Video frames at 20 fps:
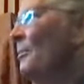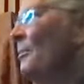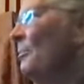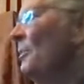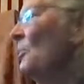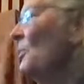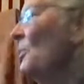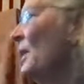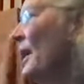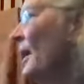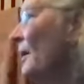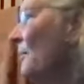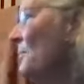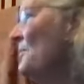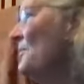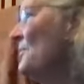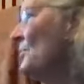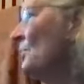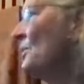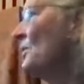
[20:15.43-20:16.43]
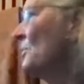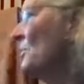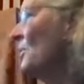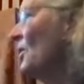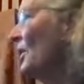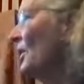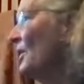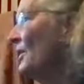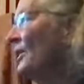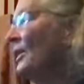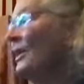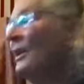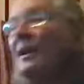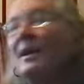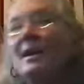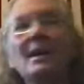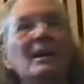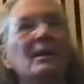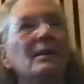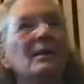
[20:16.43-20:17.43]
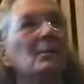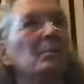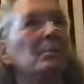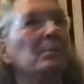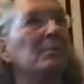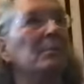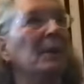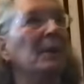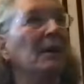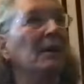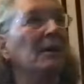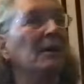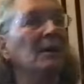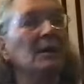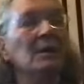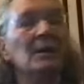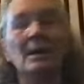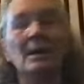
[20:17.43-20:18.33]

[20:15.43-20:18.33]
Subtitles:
But what happens with the Mahayana and